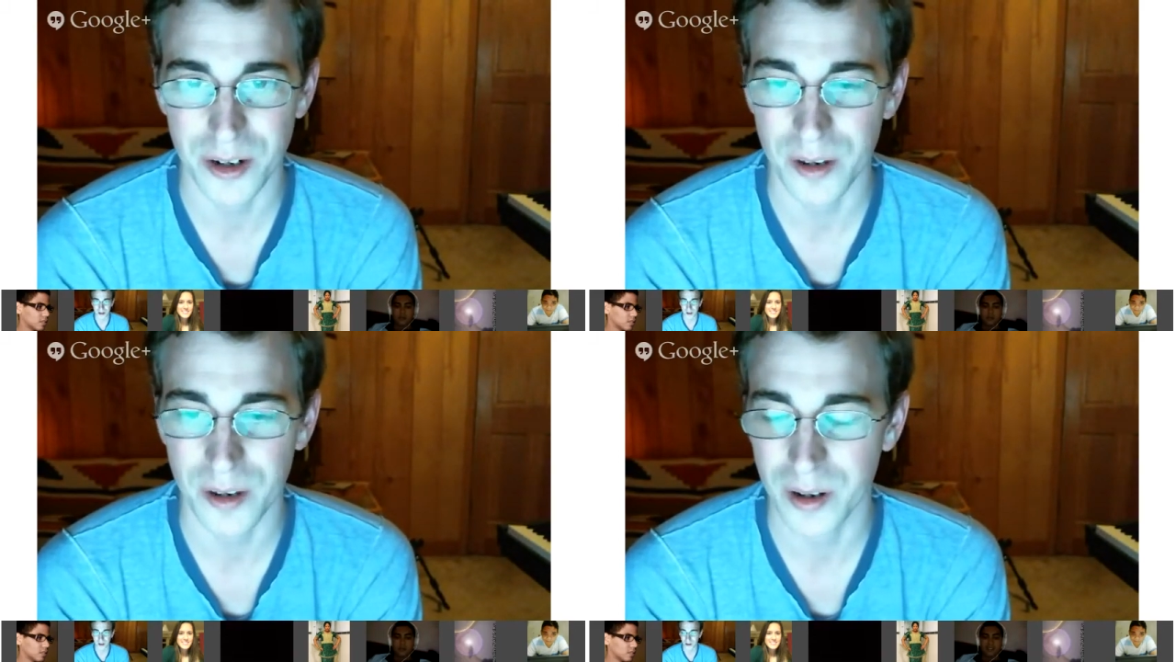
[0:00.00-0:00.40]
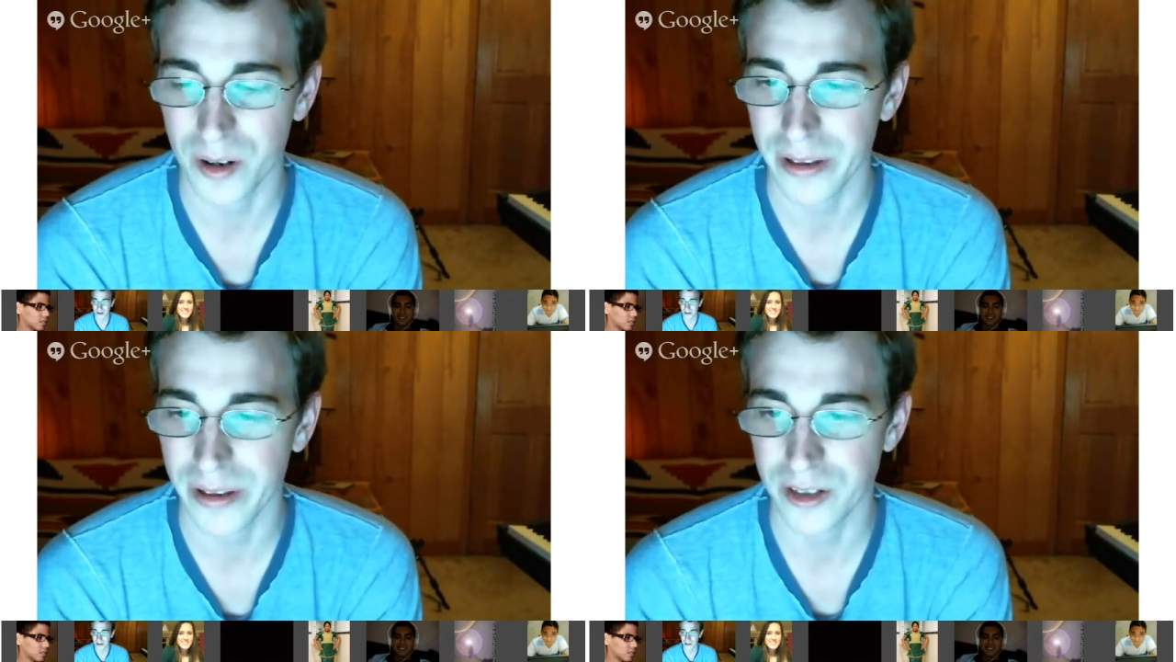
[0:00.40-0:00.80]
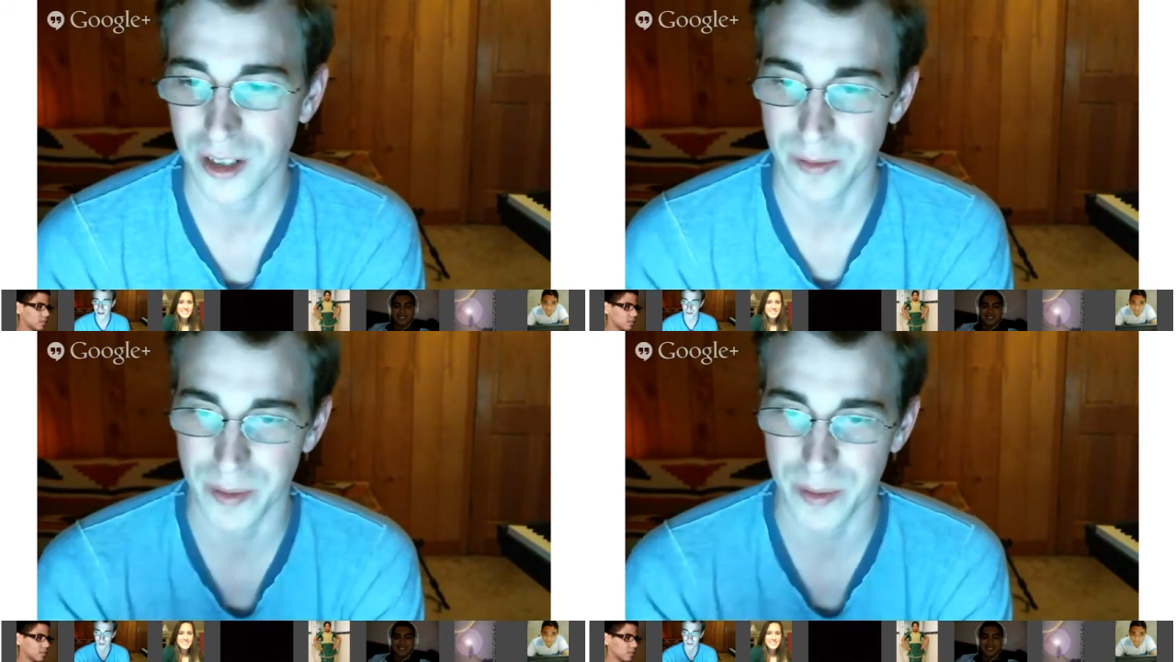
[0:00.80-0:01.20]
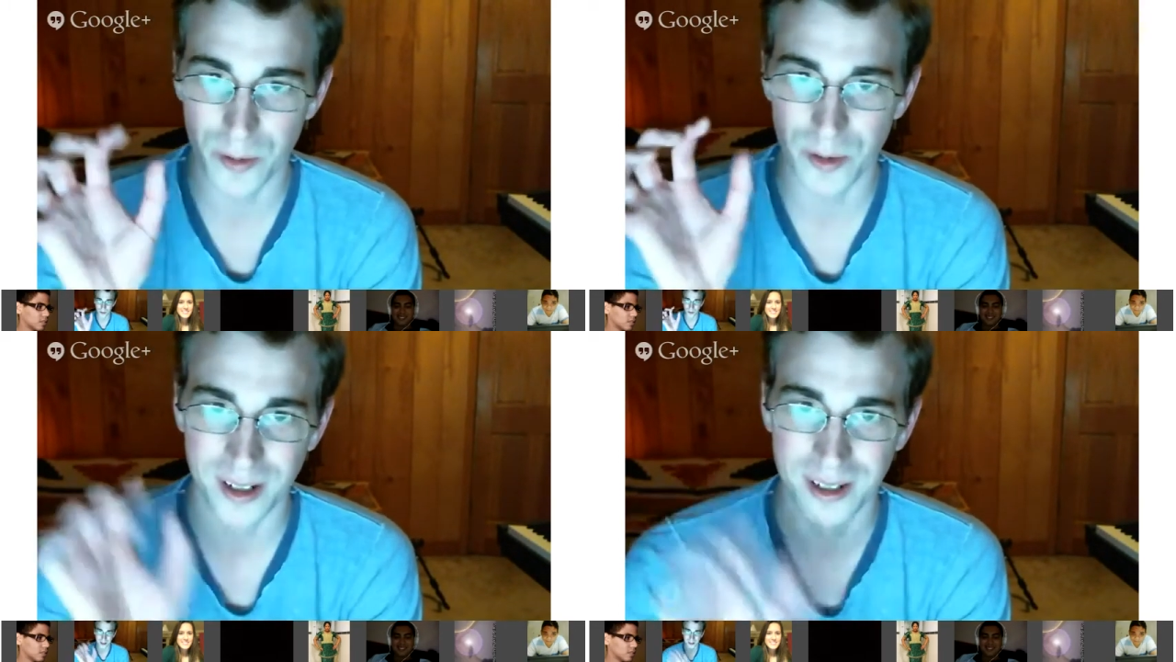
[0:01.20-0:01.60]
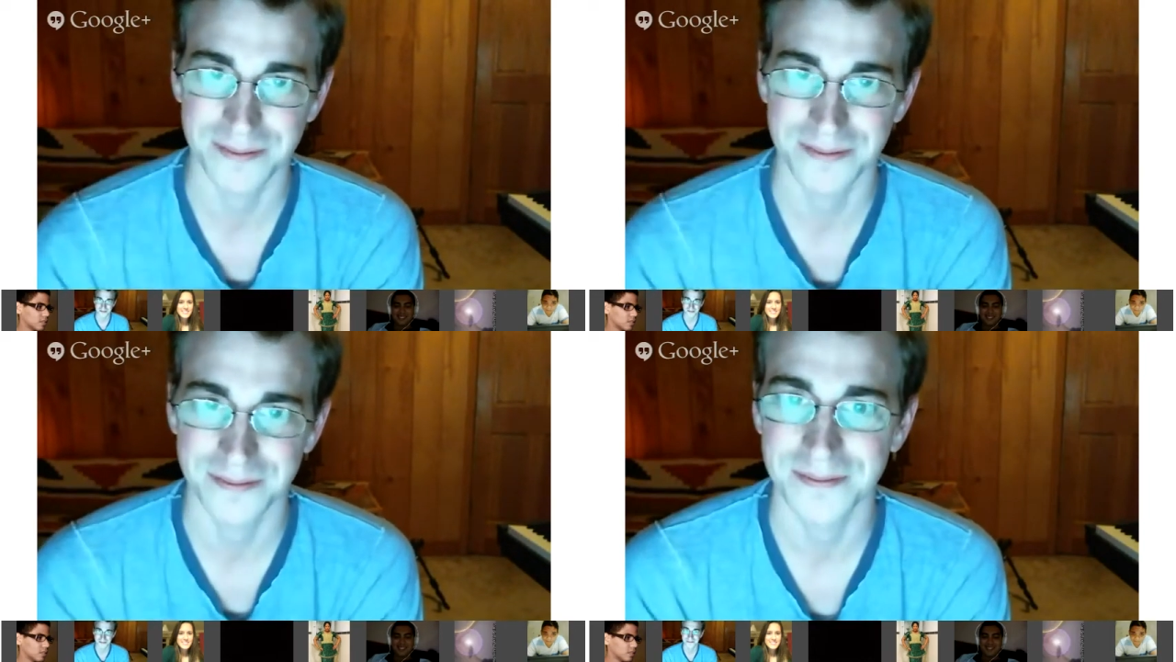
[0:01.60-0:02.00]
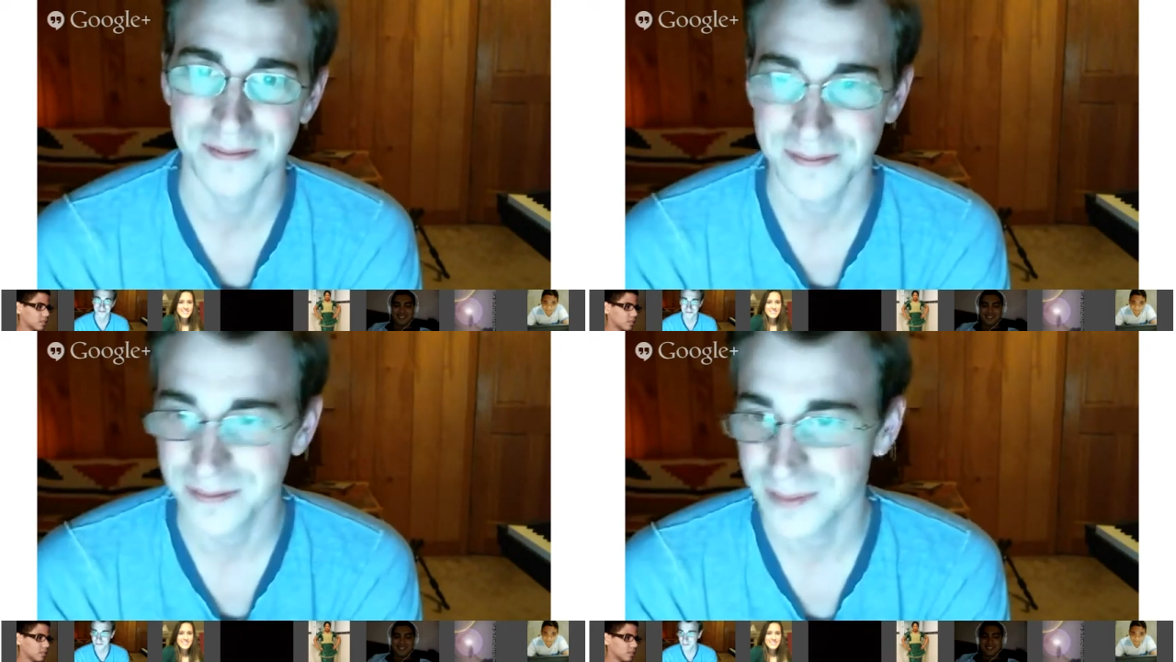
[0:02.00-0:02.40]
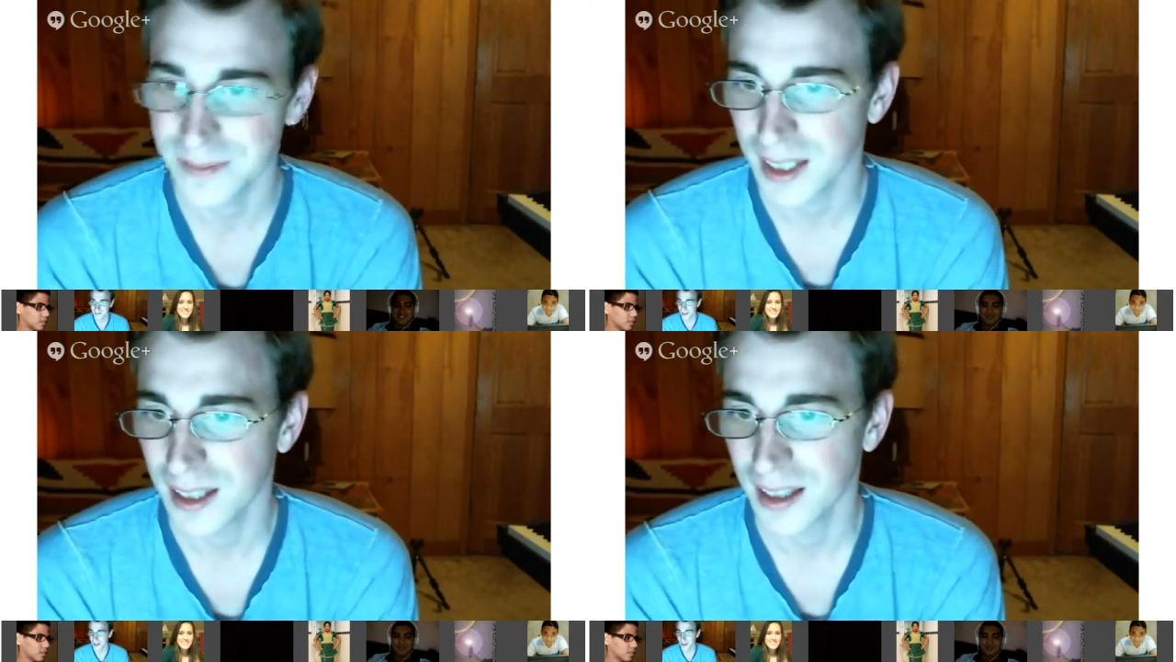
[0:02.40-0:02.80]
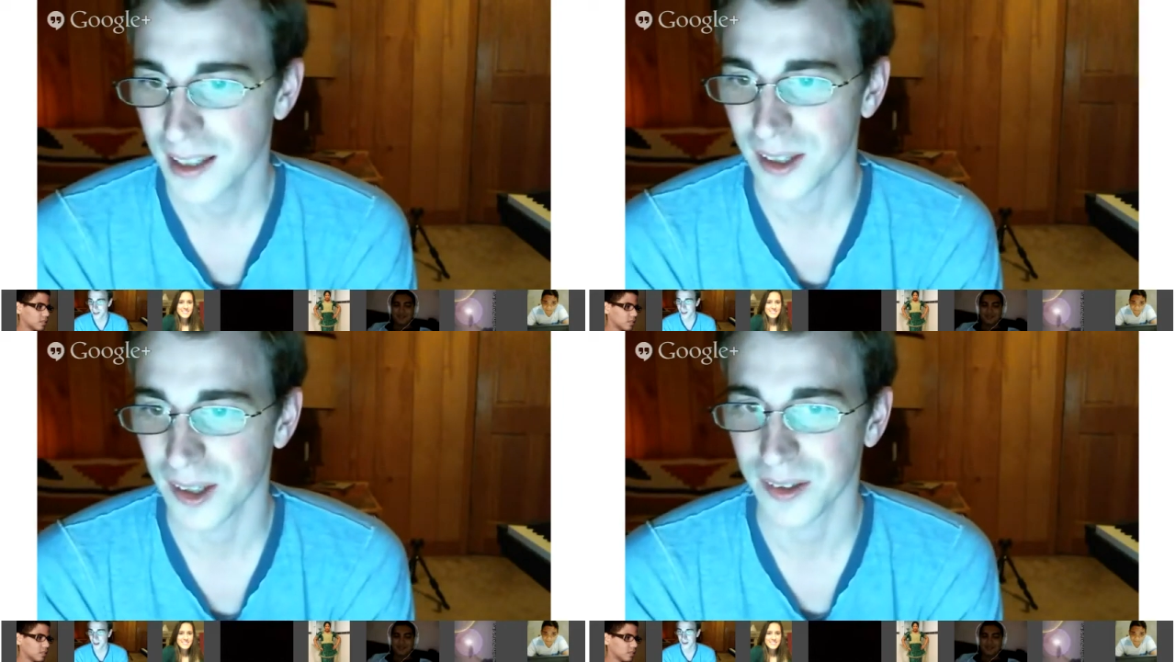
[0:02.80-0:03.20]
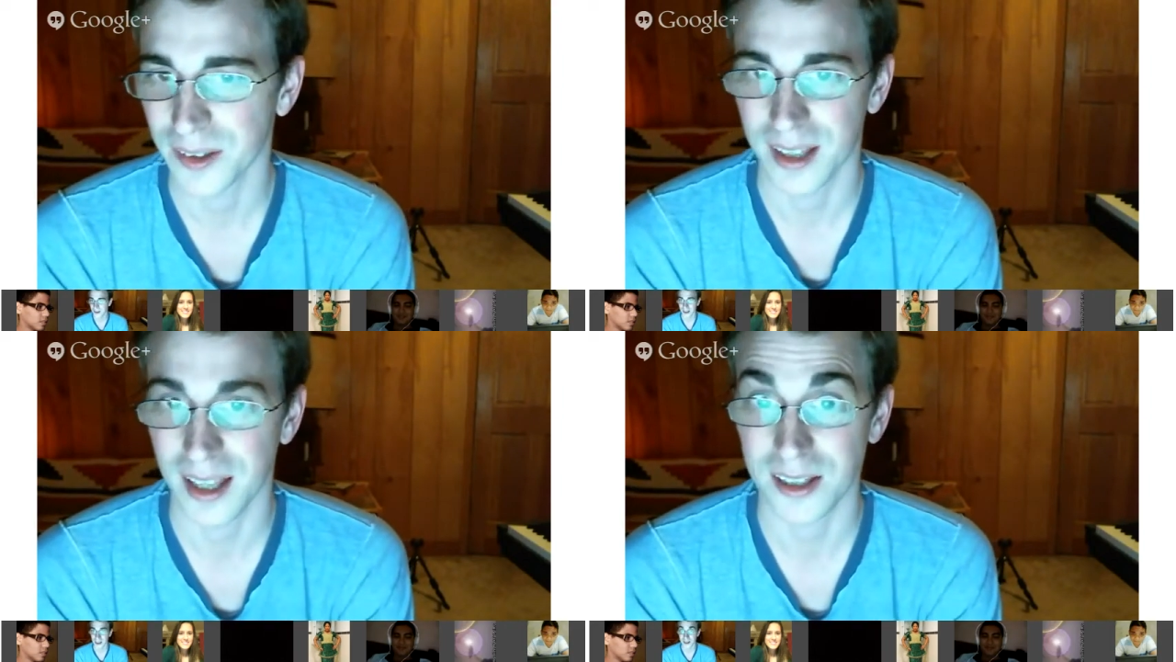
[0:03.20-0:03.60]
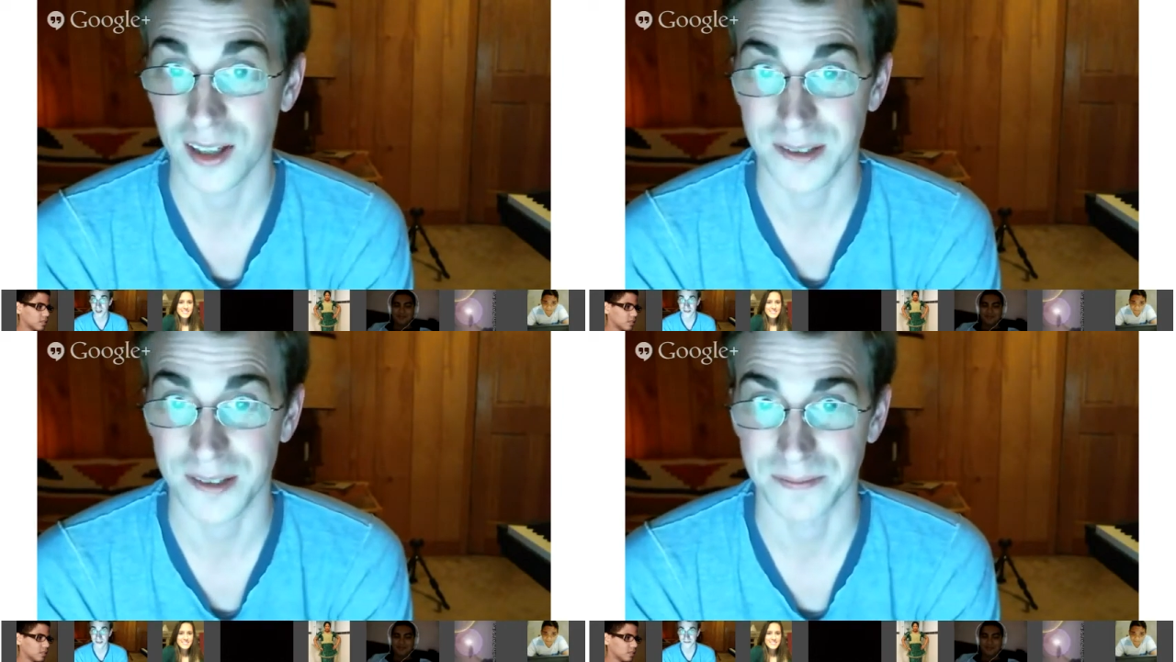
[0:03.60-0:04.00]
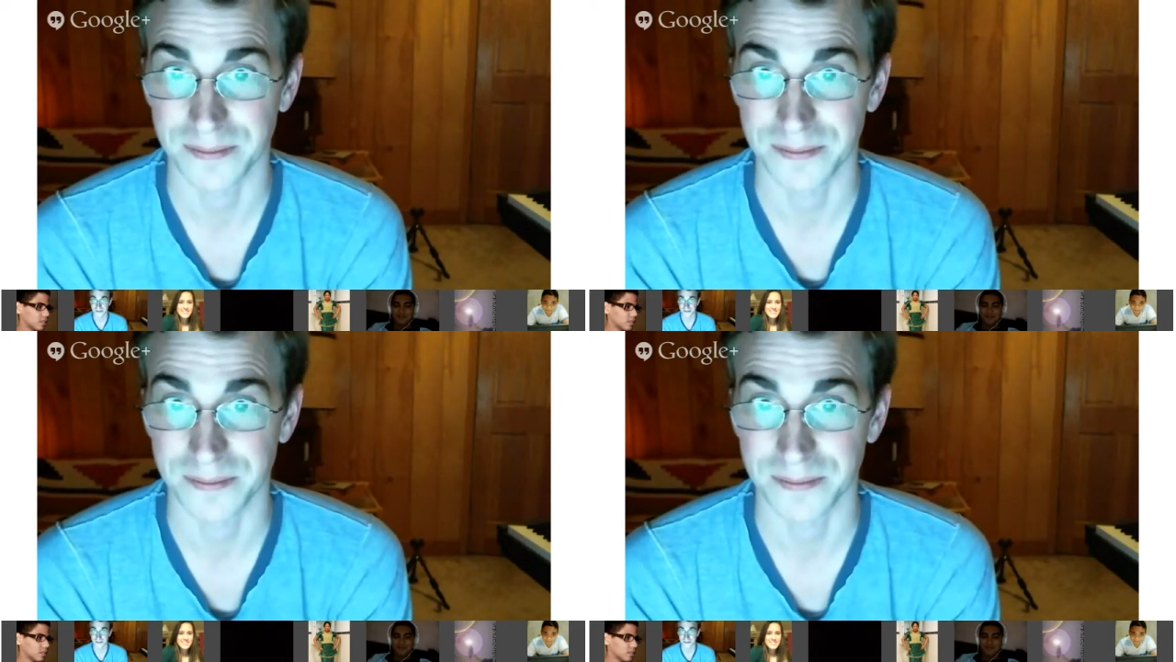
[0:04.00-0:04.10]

You're going to be, your English is going to be perfect. So that's awesome.